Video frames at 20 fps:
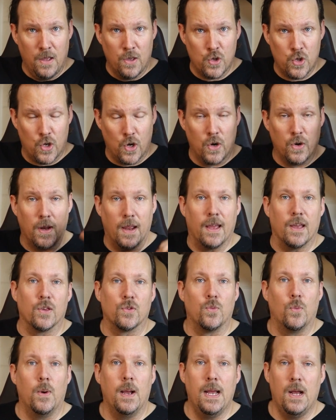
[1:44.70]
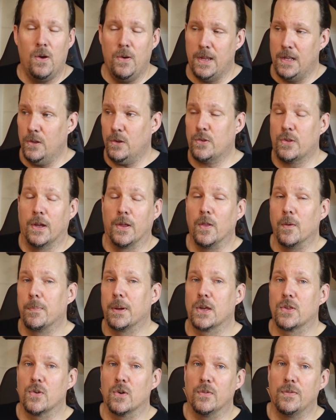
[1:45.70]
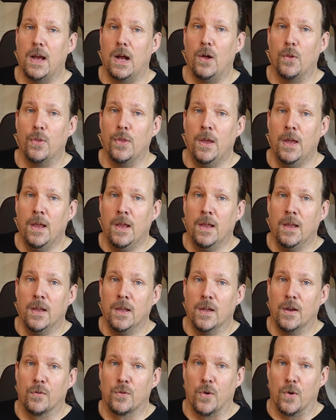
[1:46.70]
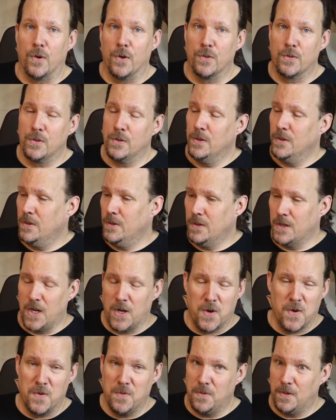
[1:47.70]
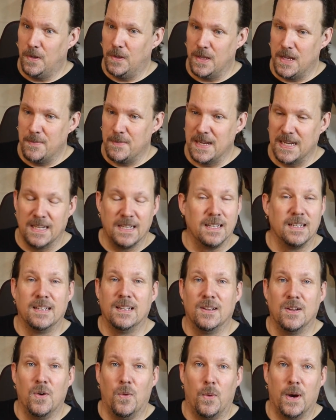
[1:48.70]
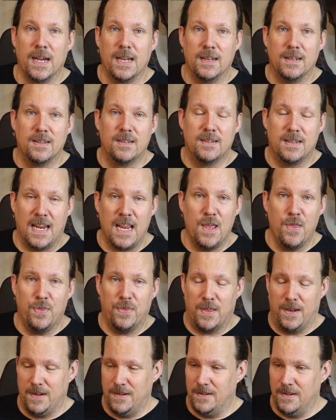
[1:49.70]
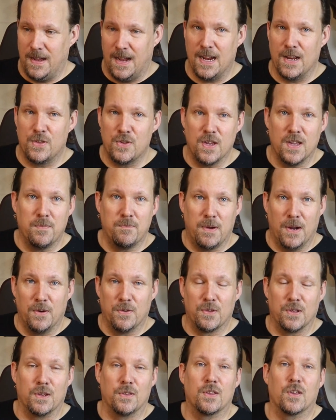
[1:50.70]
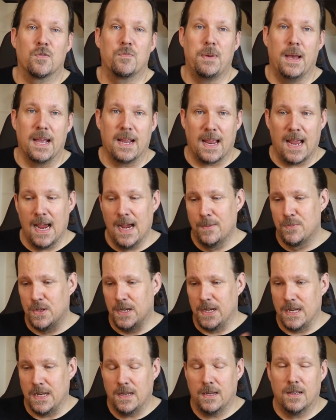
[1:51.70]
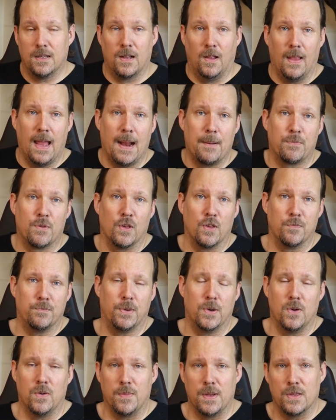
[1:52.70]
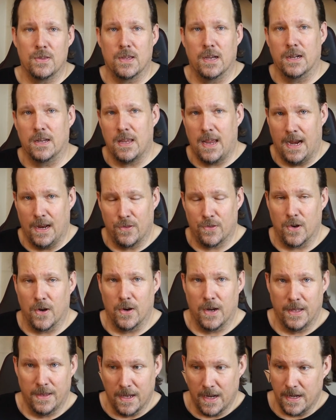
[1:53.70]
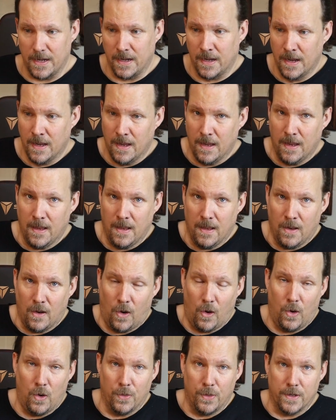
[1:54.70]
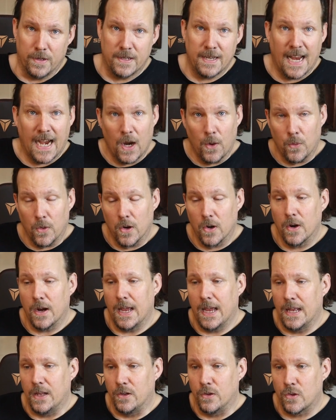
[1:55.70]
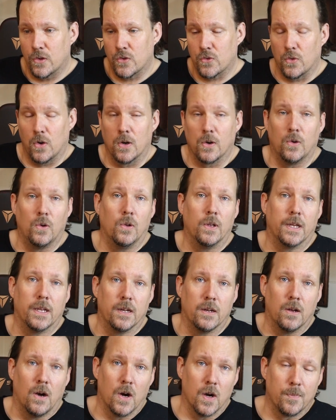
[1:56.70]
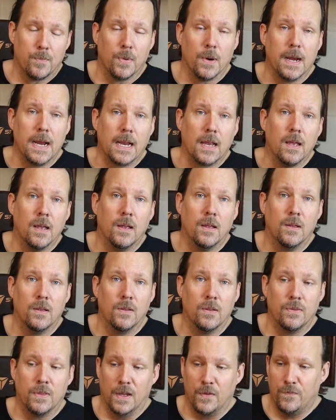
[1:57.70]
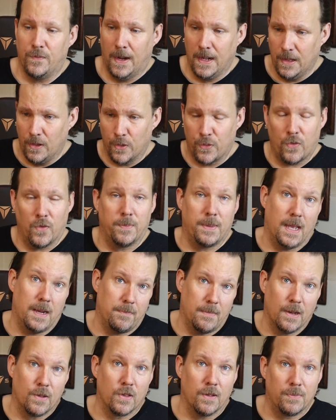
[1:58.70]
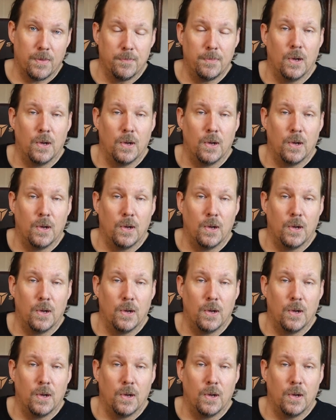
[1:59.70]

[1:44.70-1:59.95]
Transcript: shirt as well. He looks like the picture of health, of course. You know, gleaming white teeth and high cheekbones and six-pack abs, and he collapses, boom, he's got cancer. And then all the terror and struggle and heartbreak that follows from that makes up the